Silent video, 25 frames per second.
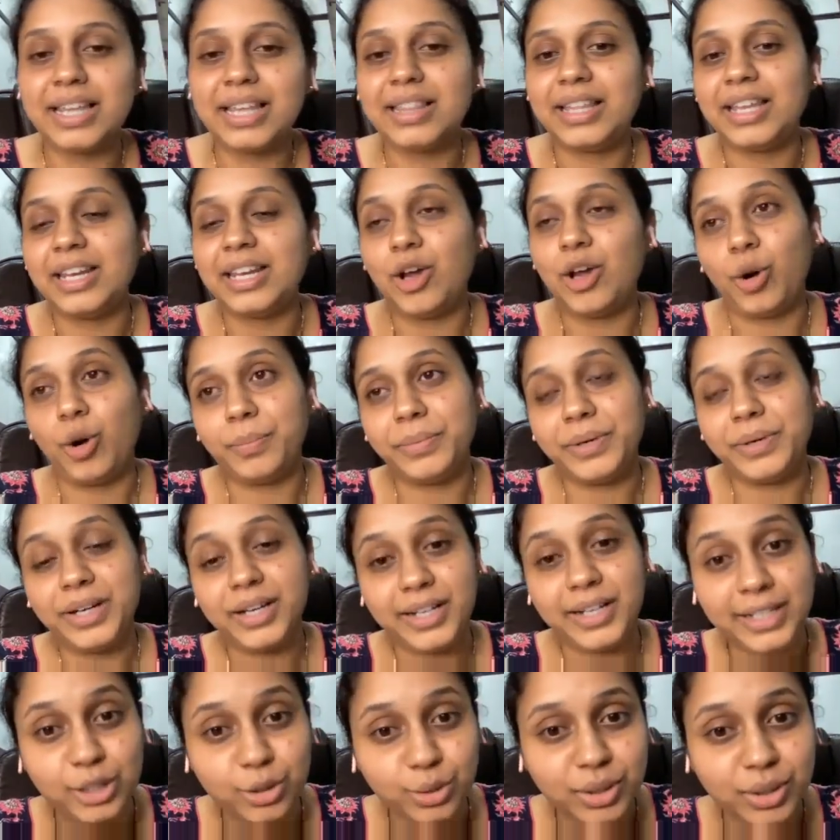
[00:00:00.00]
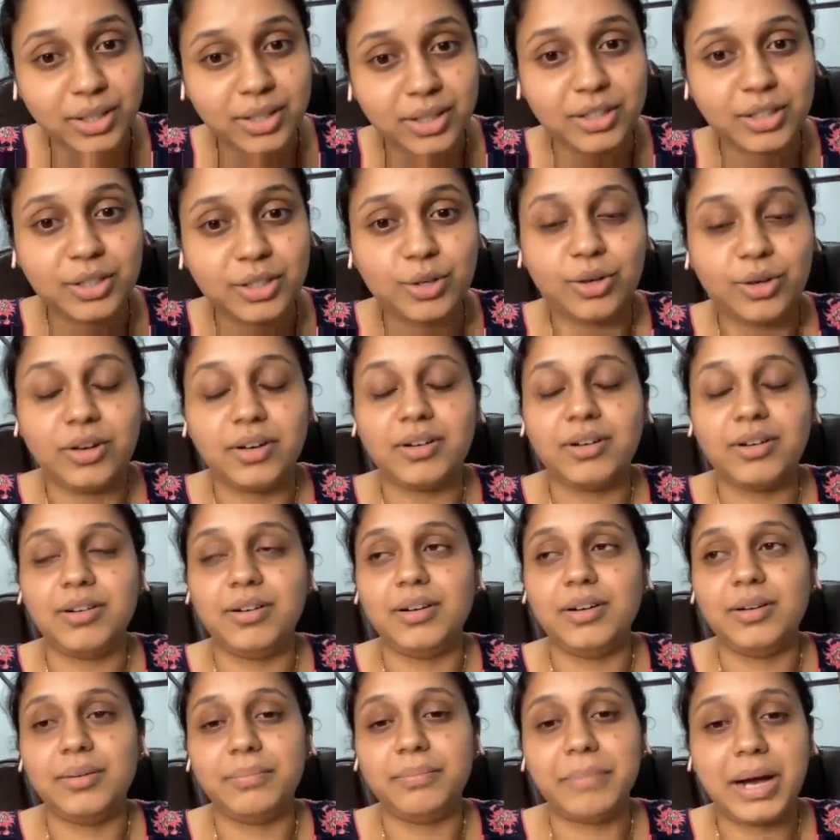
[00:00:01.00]
I then opted into her
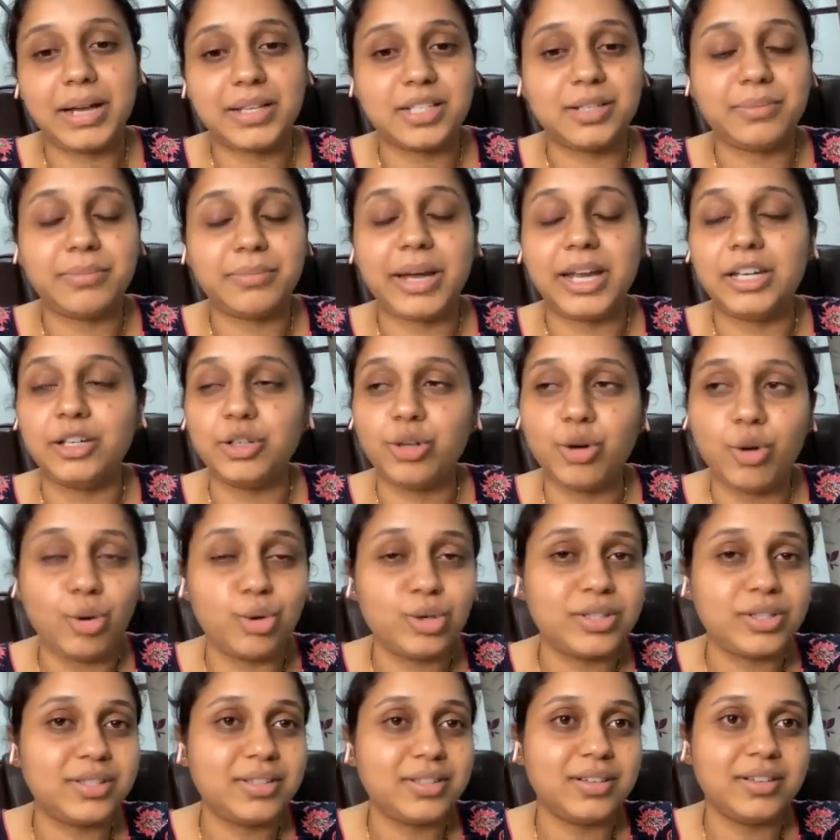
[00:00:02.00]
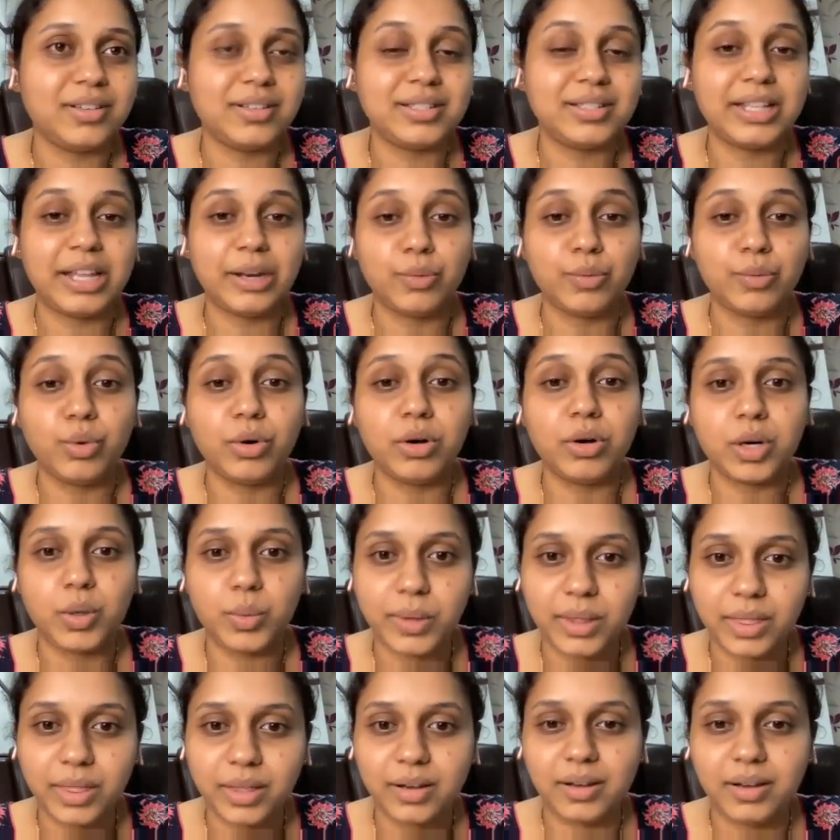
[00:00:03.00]
mastermind courses, then
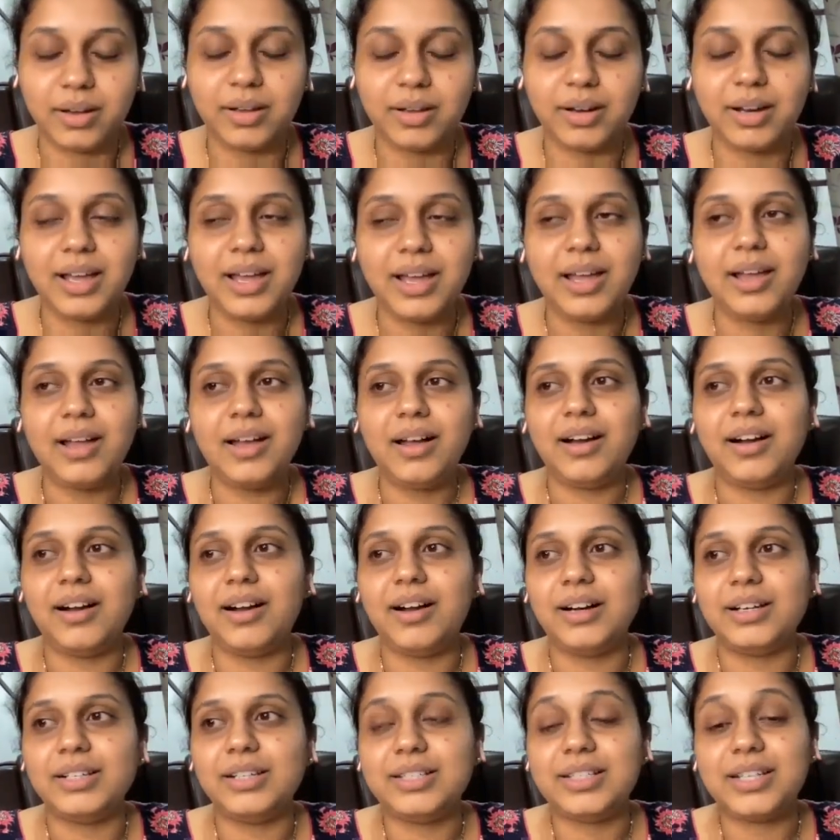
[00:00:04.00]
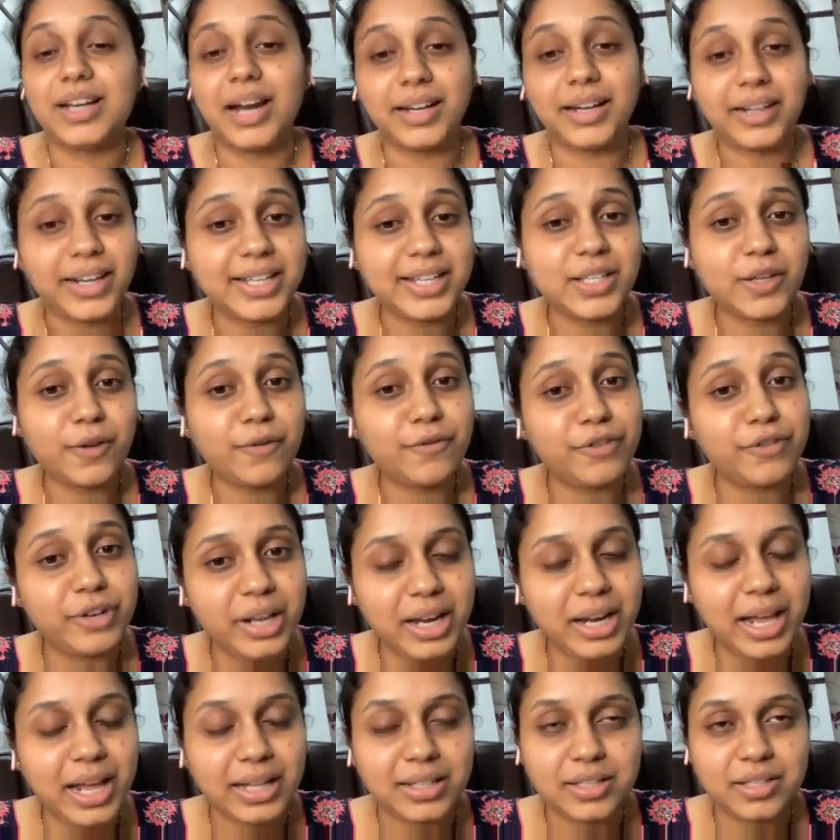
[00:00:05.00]
worked with her. Started as a
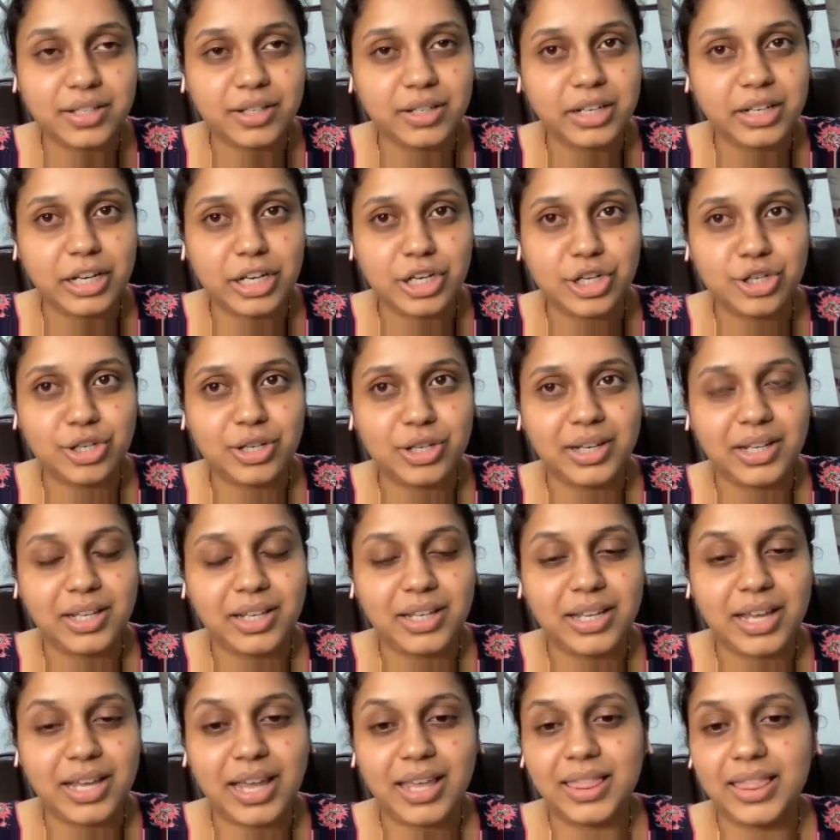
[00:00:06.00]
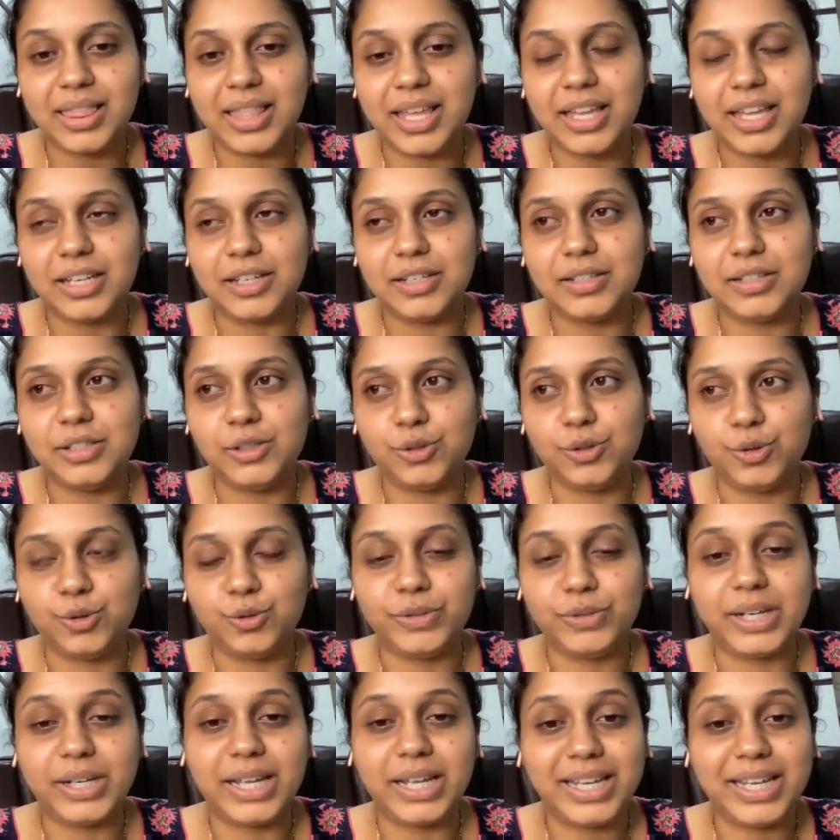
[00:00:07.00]
freelancer initially, and then
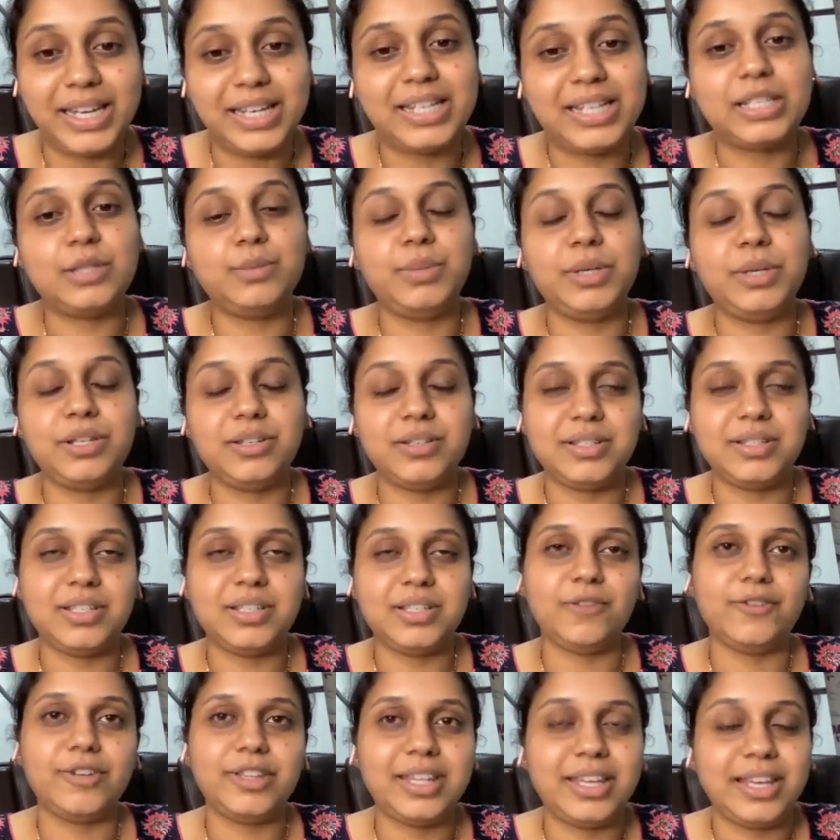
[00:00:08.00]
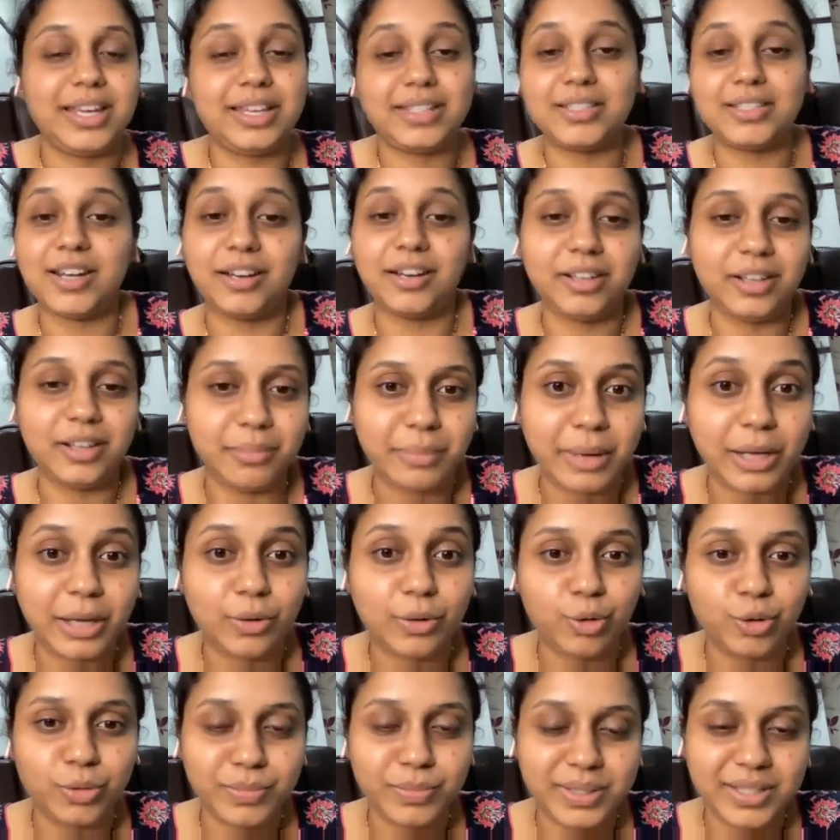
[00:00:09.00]
when I gained experience and everything, I started
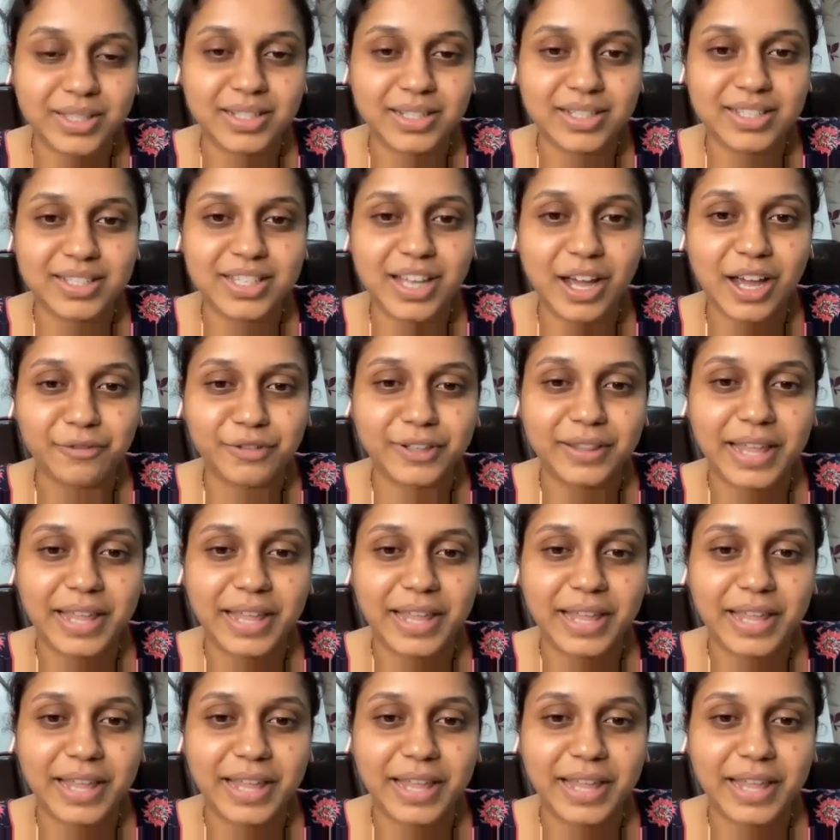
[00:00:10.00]
my own business